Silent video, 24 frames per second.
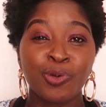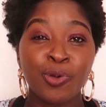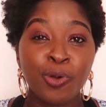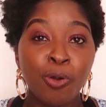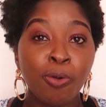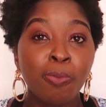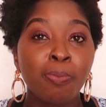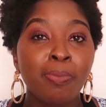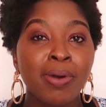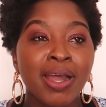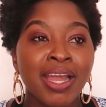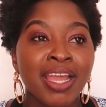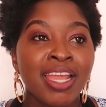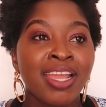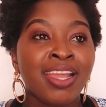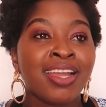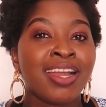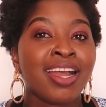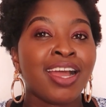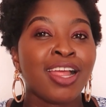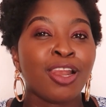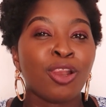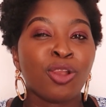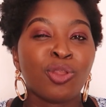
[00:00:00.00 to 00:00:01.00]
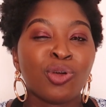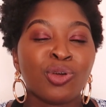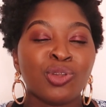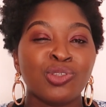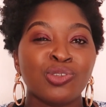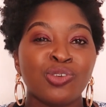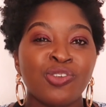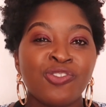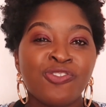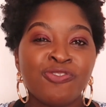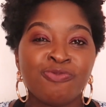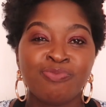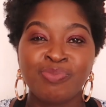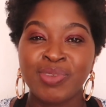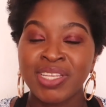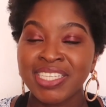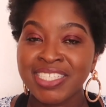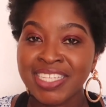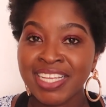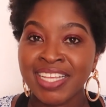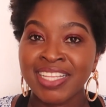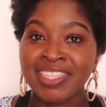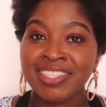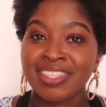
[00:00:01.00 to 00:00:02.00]
go buying a lot of
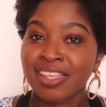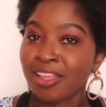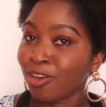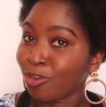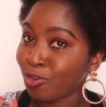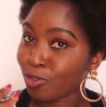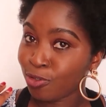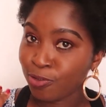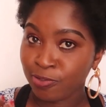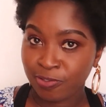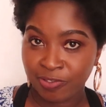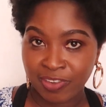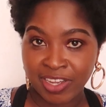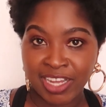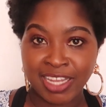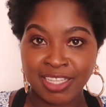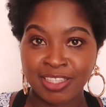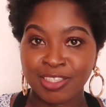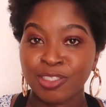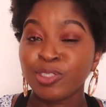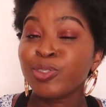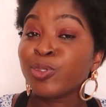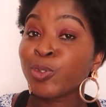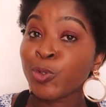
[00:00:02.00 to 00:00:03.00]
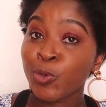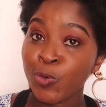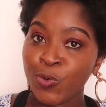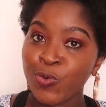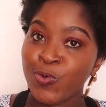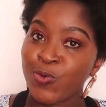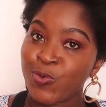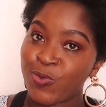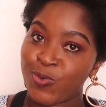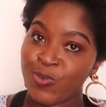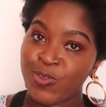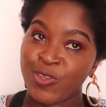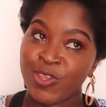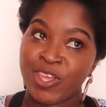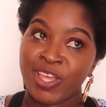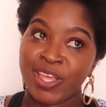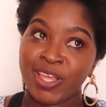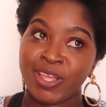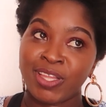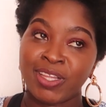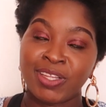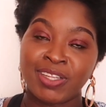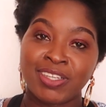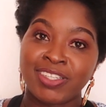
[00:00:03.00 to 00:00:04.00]
mittens, a lot of hats. No,
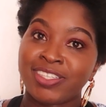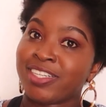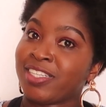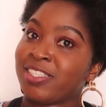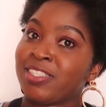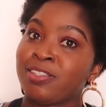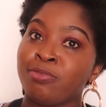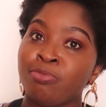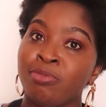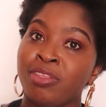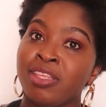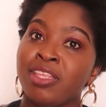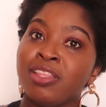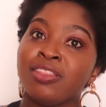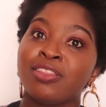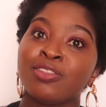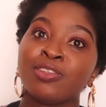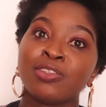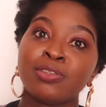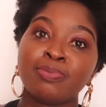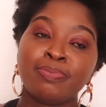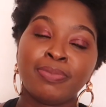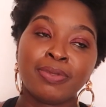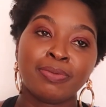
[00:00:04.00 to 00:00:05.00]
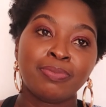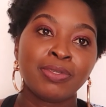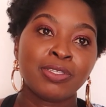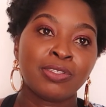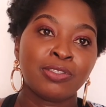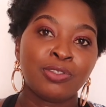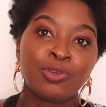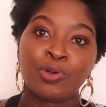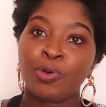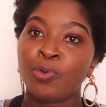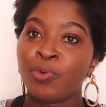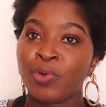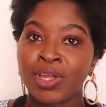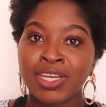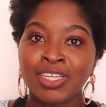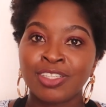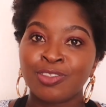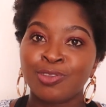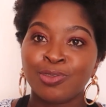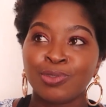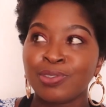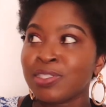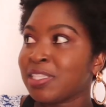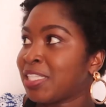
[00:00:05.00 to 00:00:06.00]
trust me, those babies don't
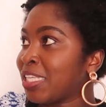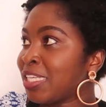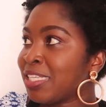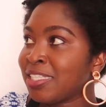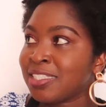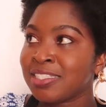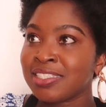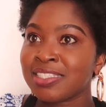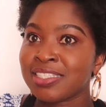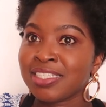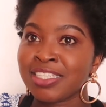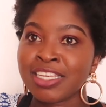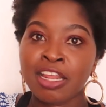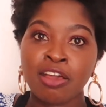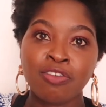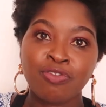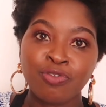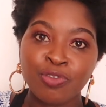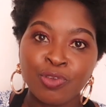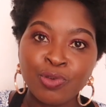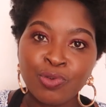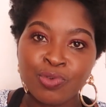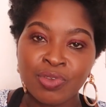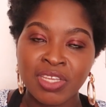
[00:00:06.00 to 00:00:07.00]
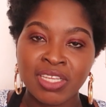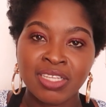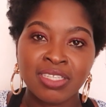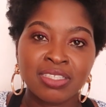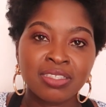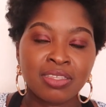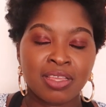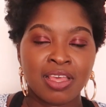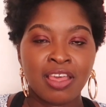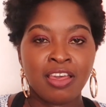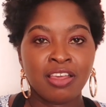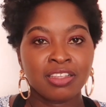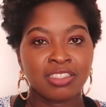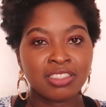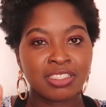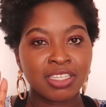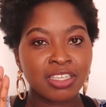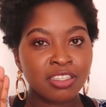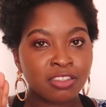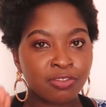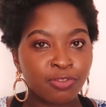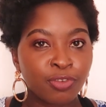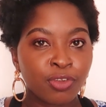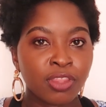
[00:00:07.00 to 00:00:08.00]
want those things in a few weeks.
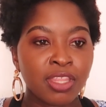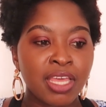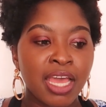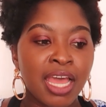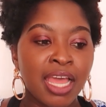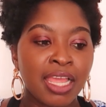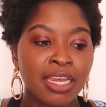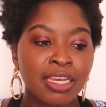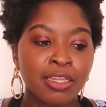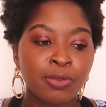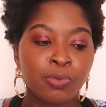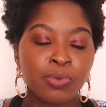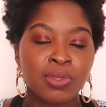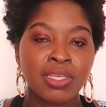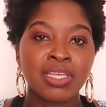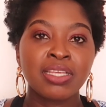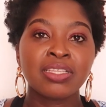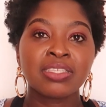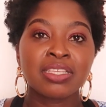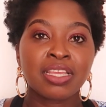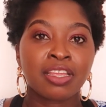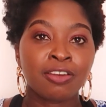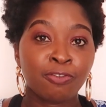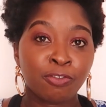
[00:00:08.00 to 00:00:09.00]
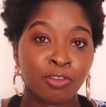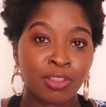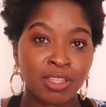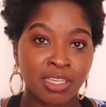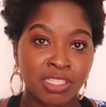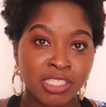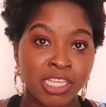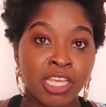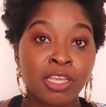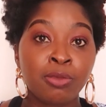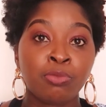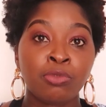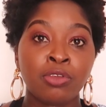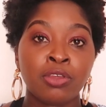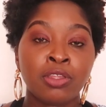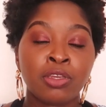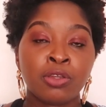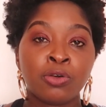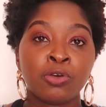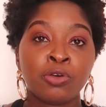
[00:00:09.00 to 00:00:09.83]
Just for the early weeks and for the time in